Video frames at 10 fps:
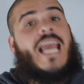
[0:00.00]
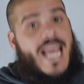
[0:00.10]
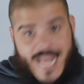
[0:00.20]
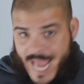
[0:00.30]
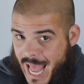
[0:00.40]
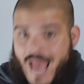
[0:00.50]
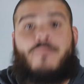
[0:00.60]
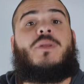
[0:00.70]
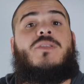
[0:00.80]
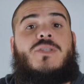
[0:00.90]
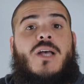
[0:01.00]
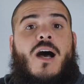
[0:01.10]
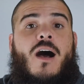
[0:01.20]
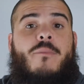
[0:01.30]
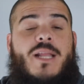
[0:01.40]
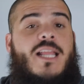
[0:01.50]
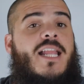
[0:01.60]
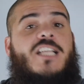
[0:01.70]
it happens. And then